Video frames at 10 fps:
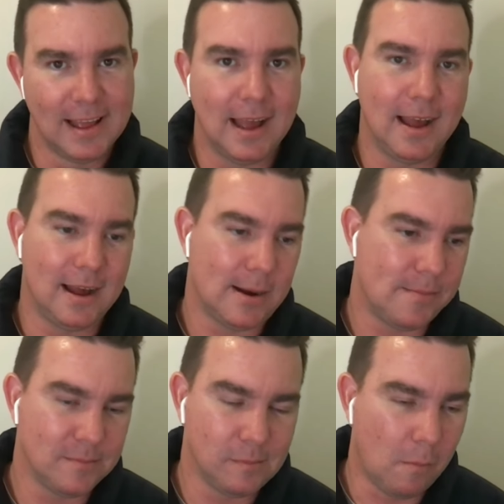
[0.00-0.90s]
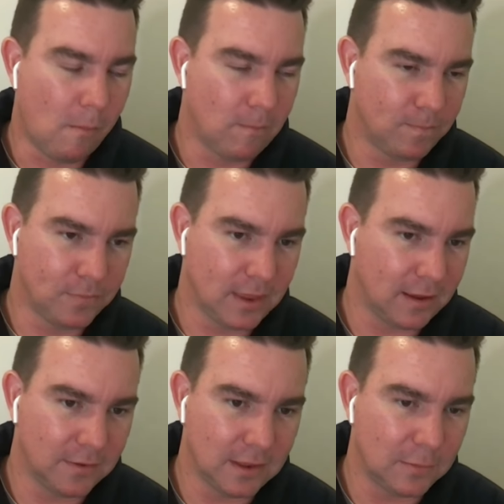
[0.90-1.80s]

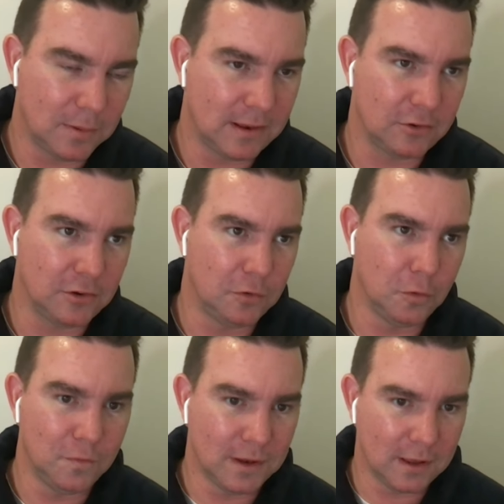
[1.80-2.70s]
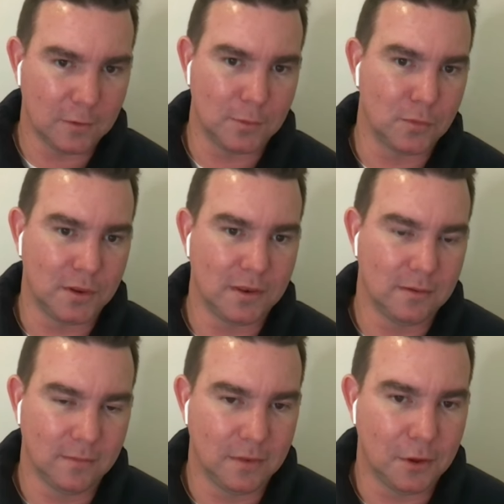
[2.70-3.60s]
That's potentially two videos between
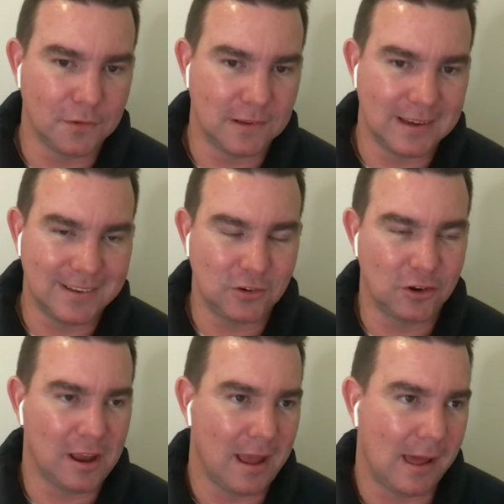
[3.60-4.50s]
those each.